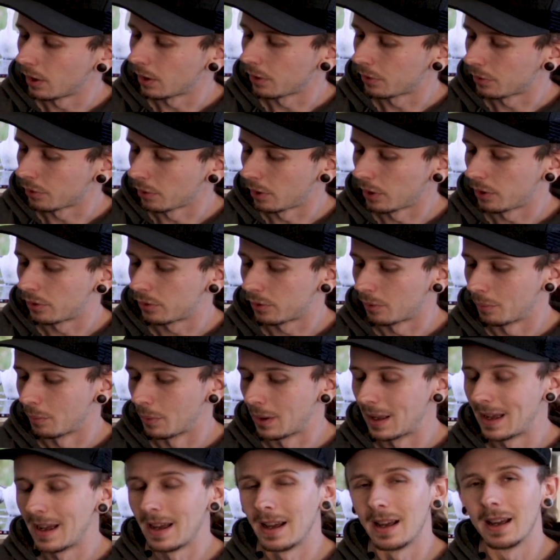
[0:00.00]
aside from
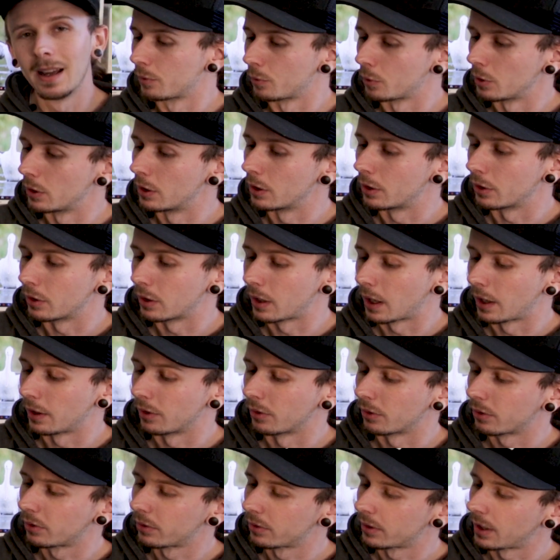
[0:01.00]
that, really good
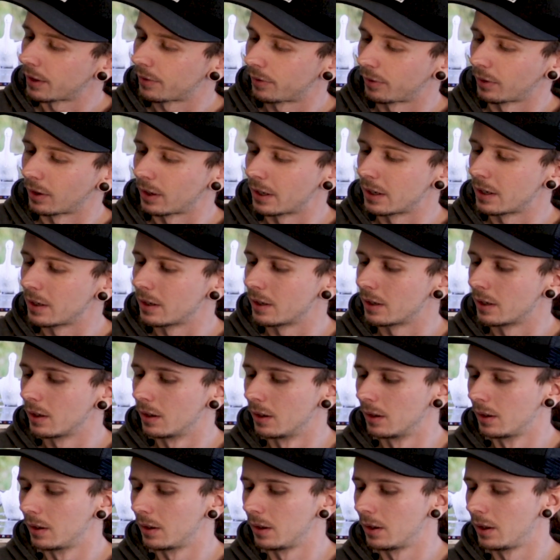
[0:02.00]
lens. Definitely,
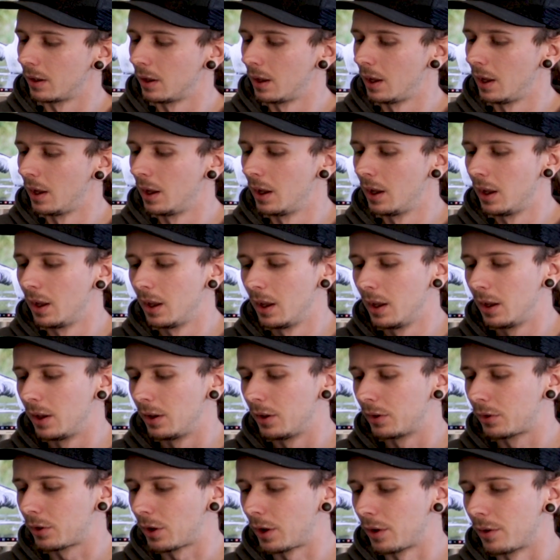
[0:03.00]

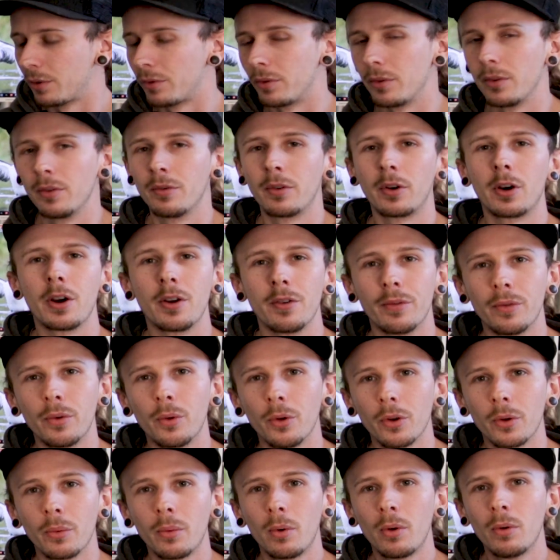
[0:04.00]
it's kind of very
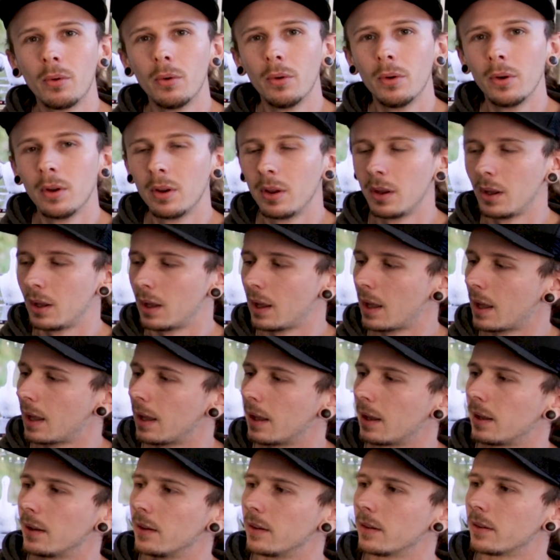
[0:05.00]
affordable,
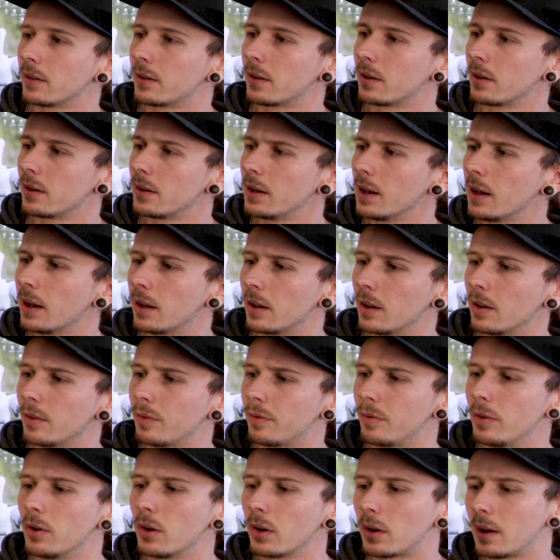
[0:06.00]
and yeah, if
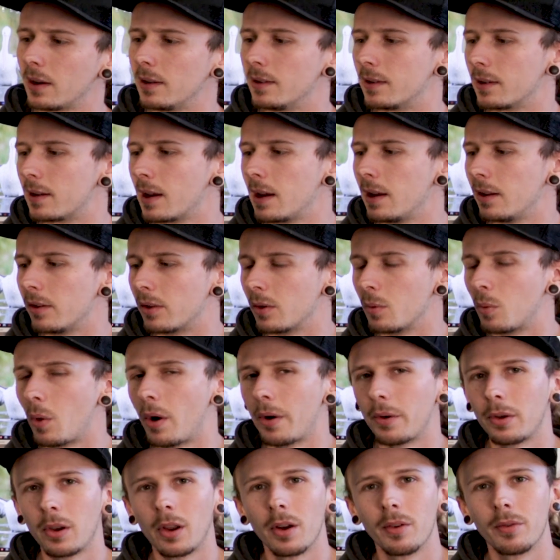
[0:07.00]
you're looking to get into
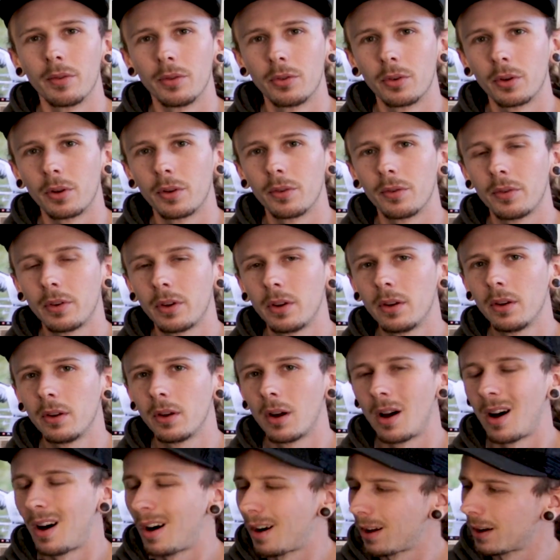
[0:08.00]
wildlife photography,
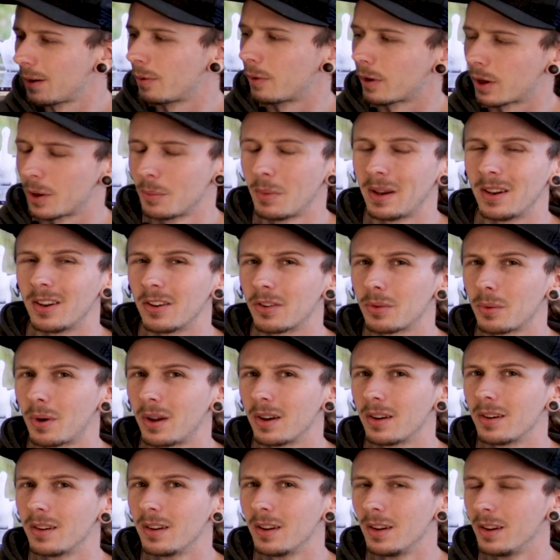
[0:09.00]
highly recommend this
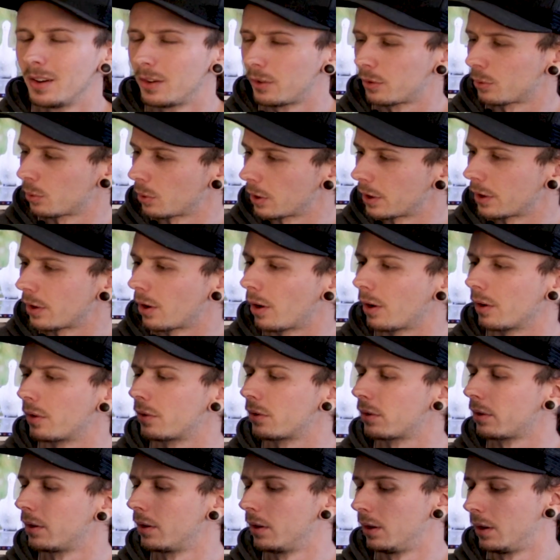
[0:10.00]
one. It's really
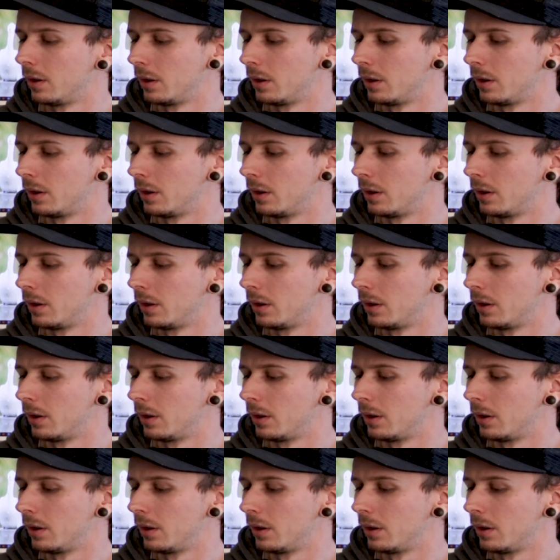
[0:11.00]
nice.